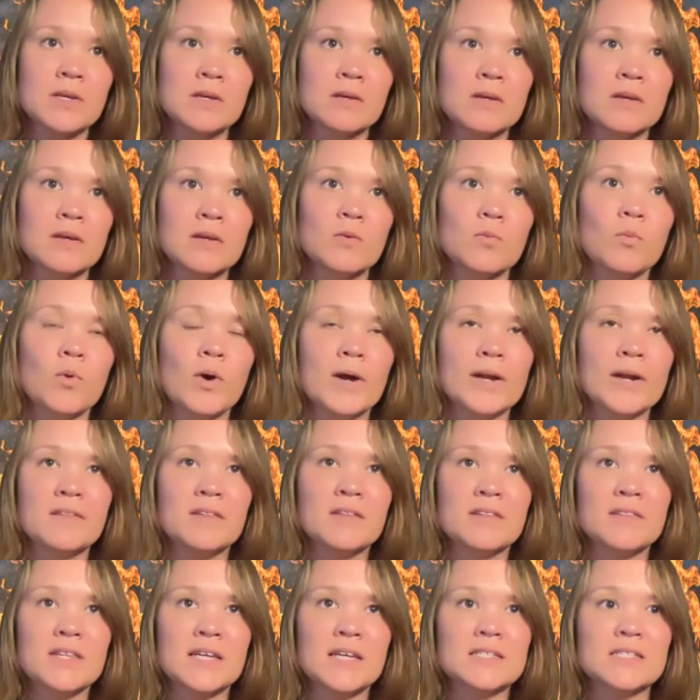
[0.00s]
One of the
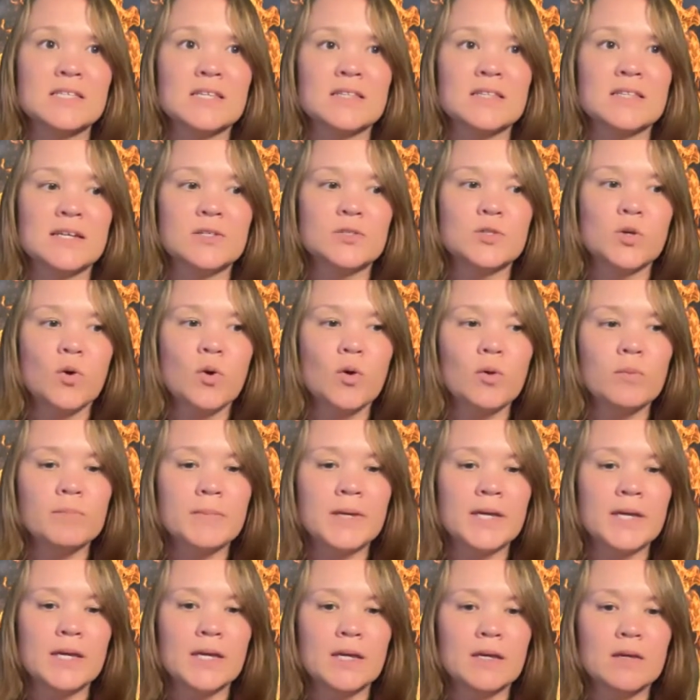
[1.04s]
things that they told
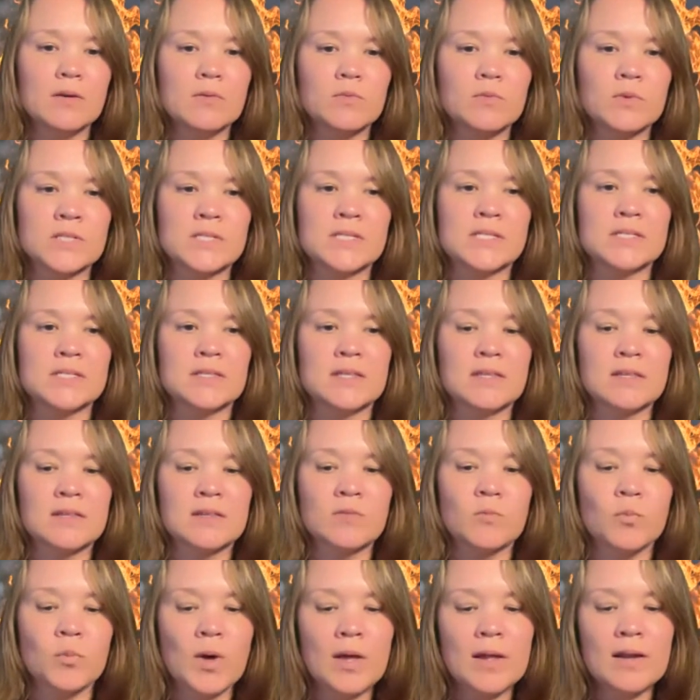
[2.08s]
me was
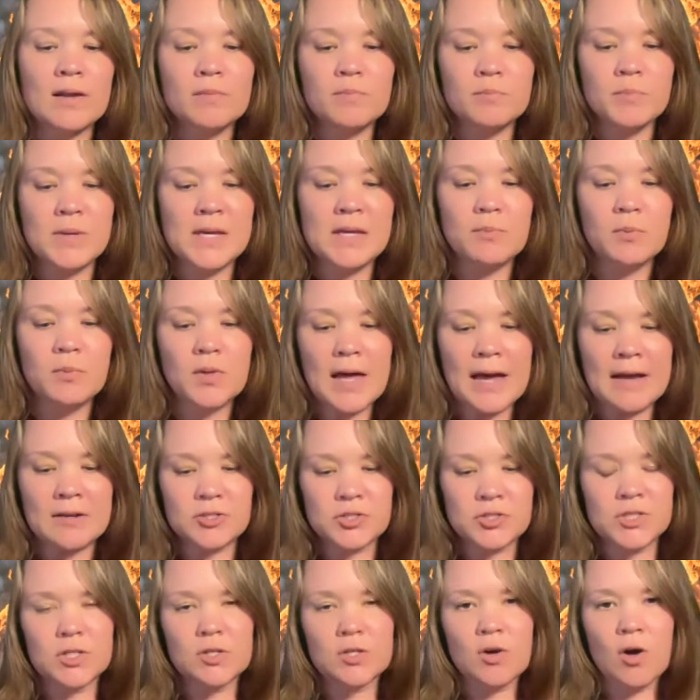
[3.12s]
when people
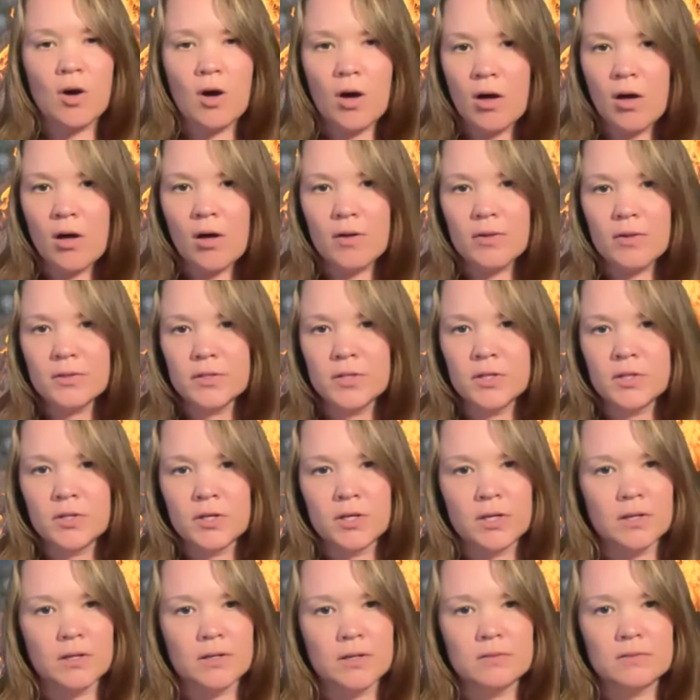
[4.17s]
actually call
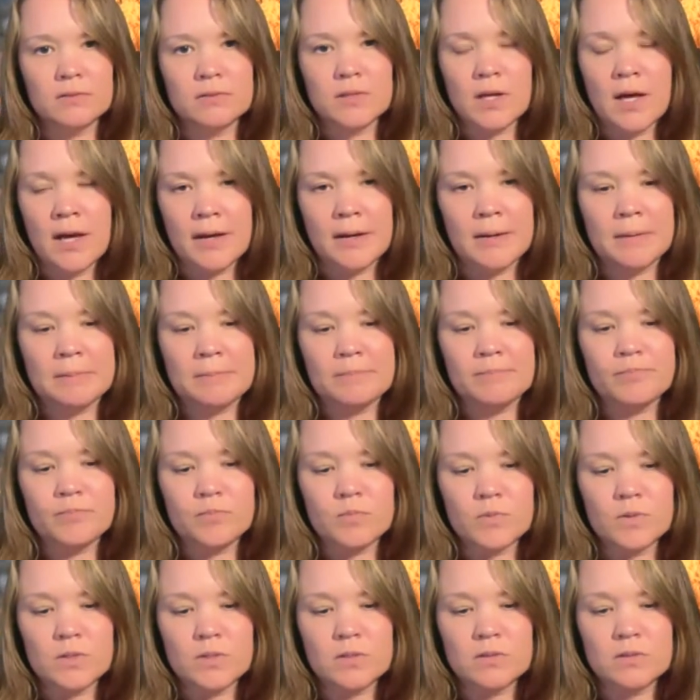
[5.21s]
your
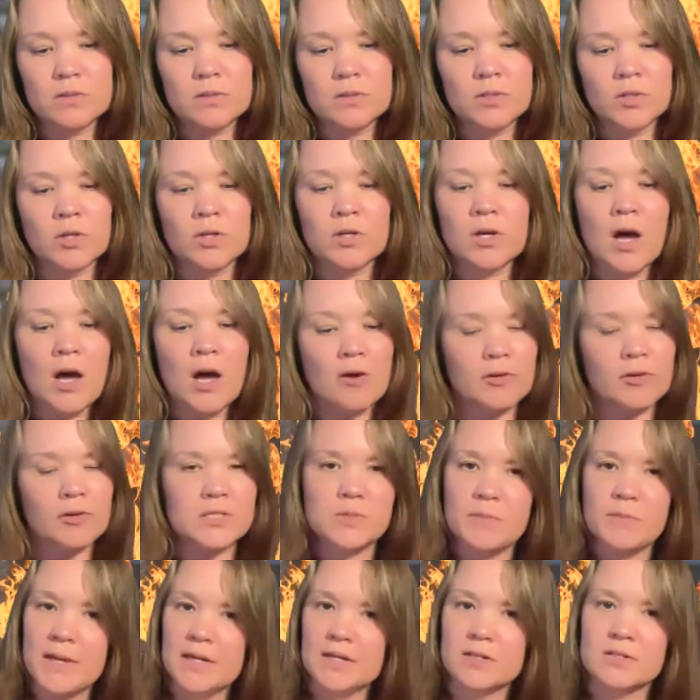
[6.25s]

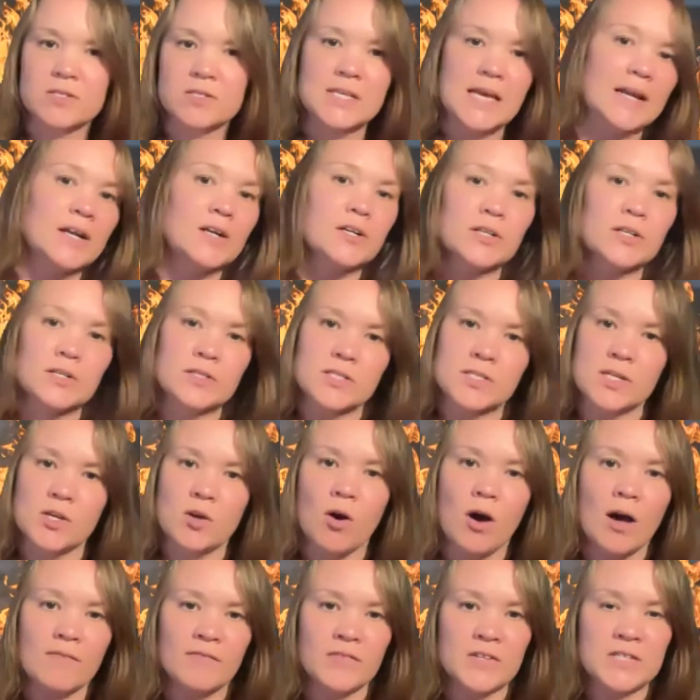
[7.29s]
congressman or senators, the
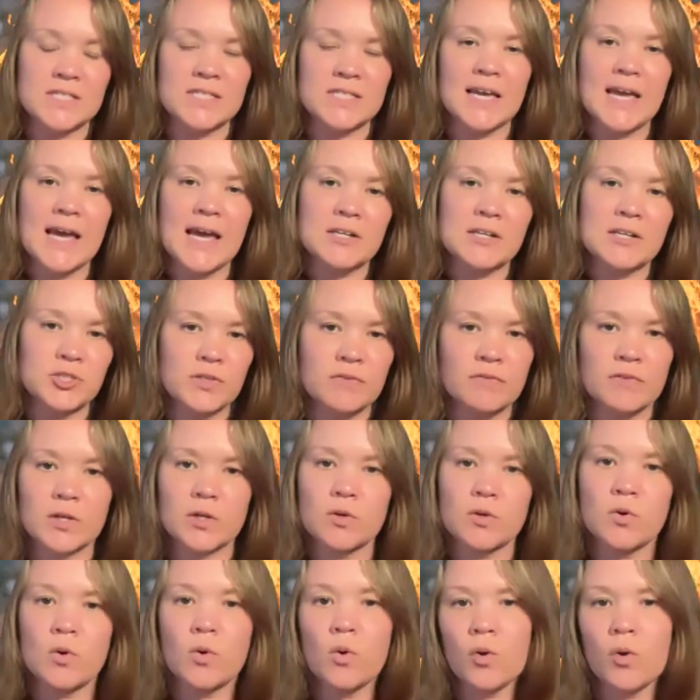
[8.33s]
office, they actually
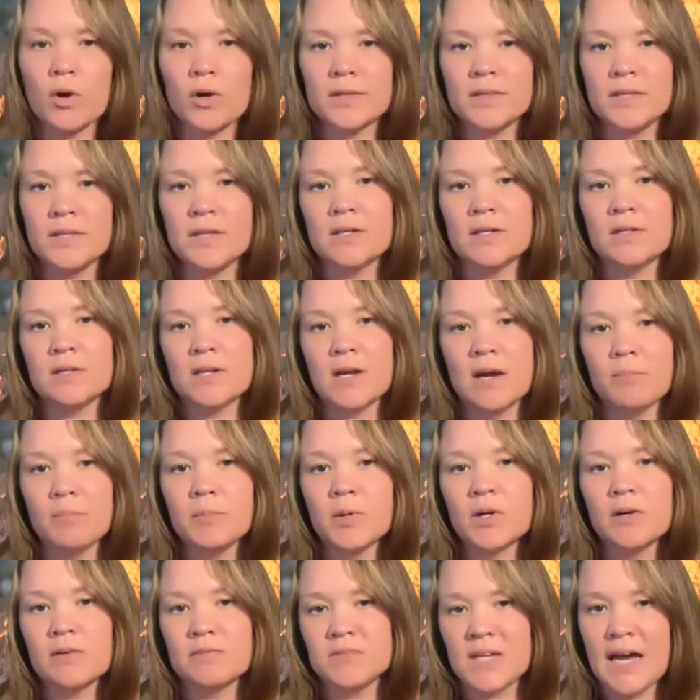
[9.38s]
record the
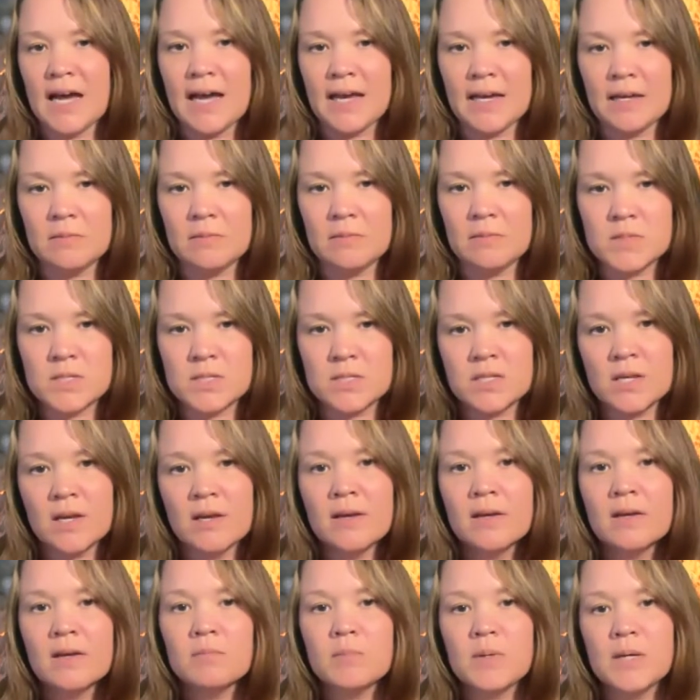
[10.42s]
number of times
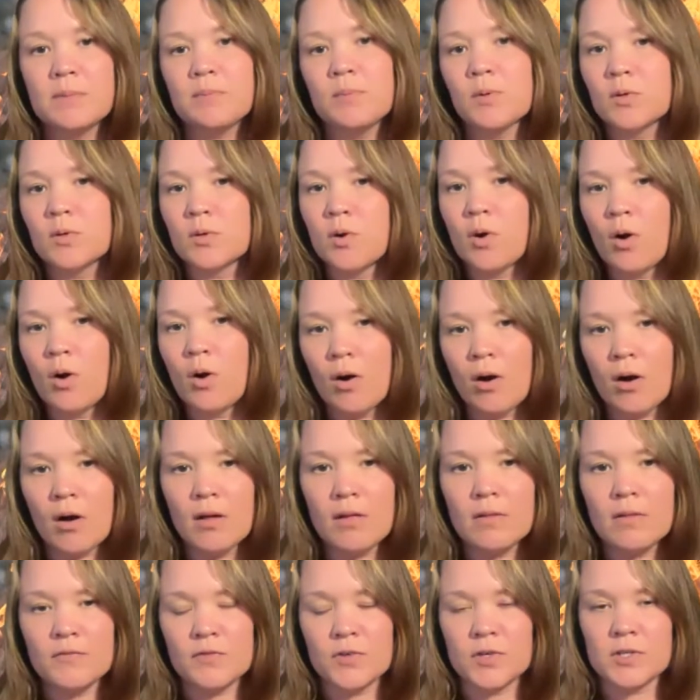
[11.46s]
people
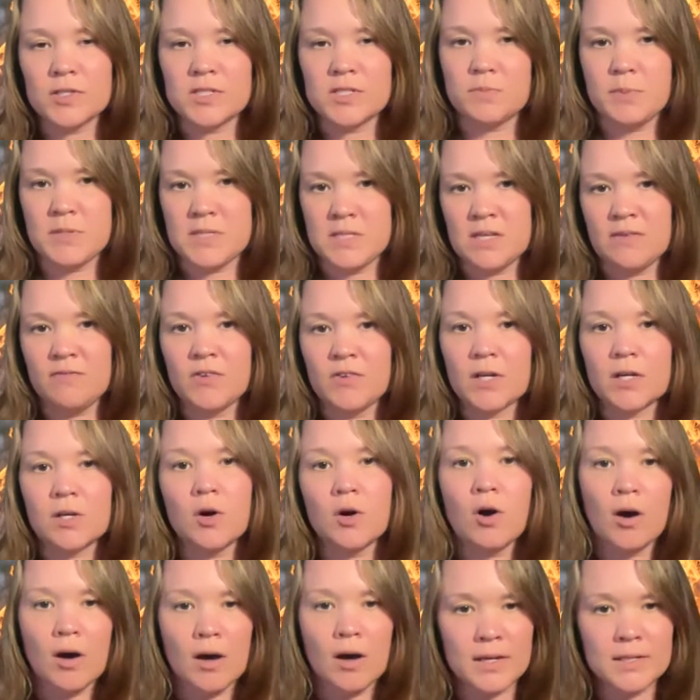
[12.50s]
call for a specific
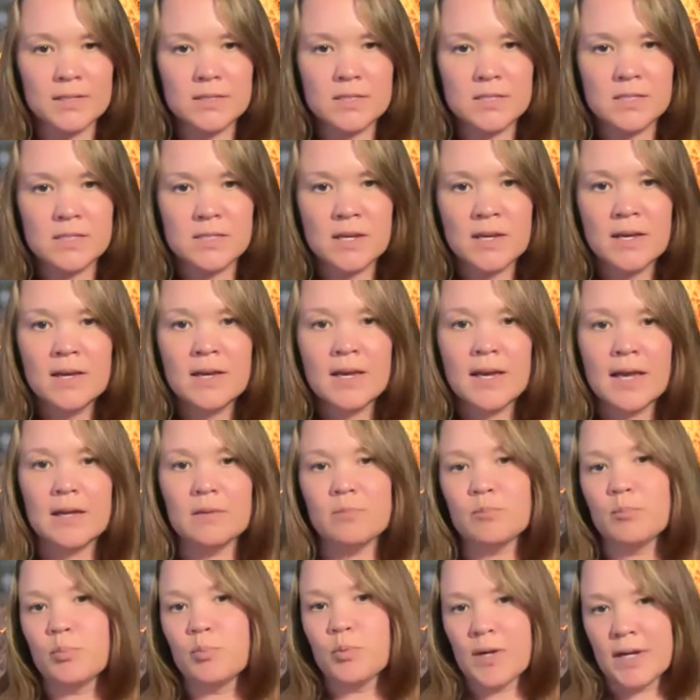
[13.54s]
cause and
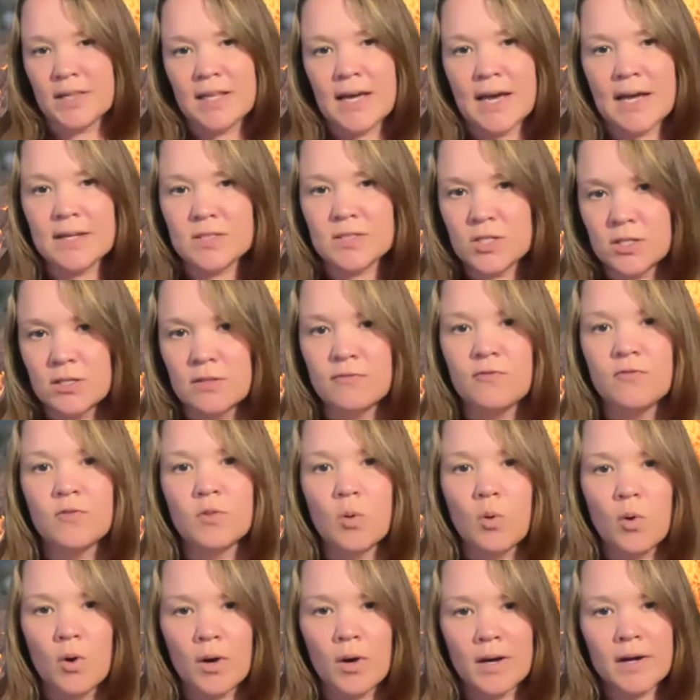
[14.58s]
bring that to the
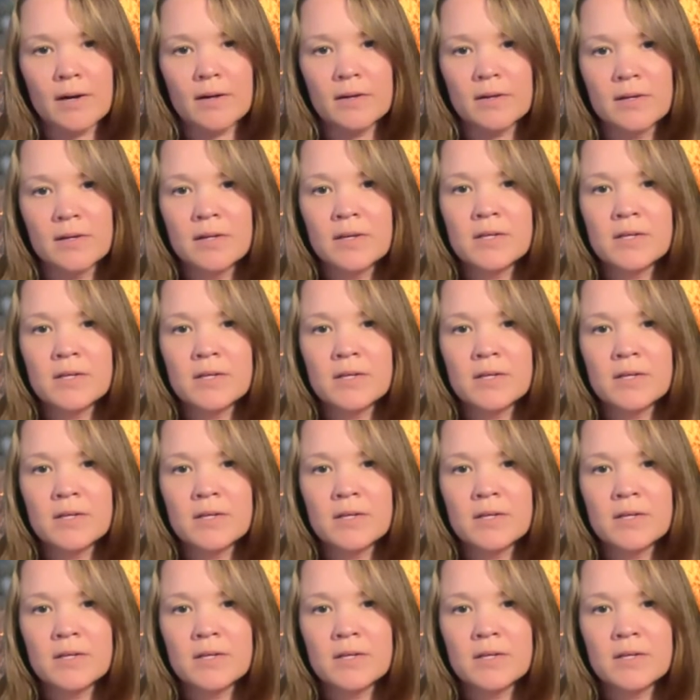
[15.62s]
floor.